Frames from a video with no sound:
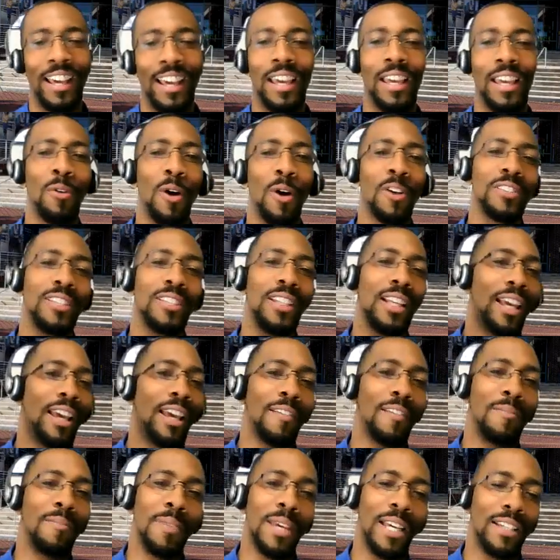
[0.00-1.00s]
He wants to
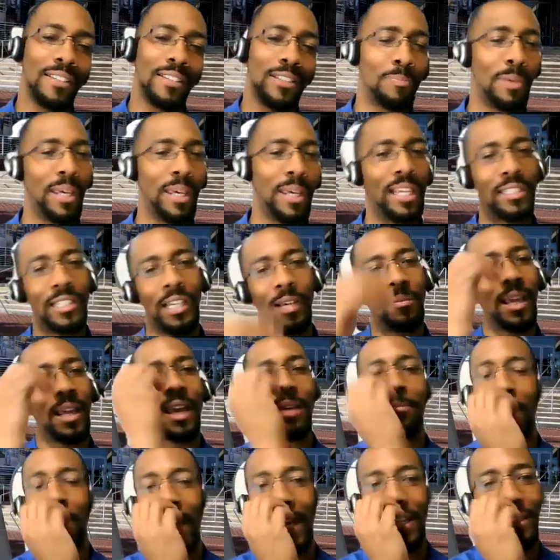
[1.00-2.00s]
give me a speech. I'm
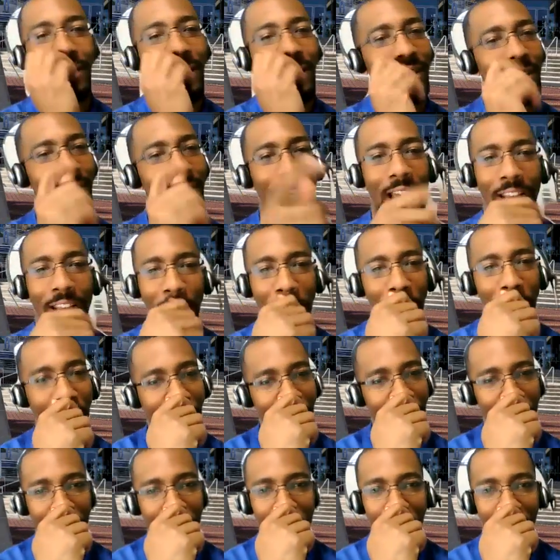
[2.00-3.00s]
like, man, just sign the
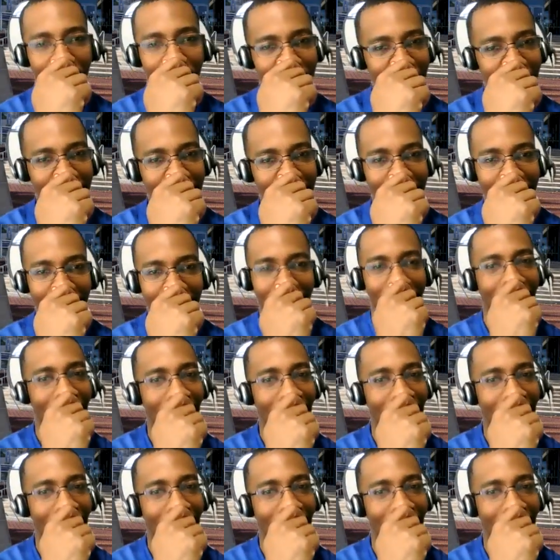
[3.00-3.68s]
paper, please.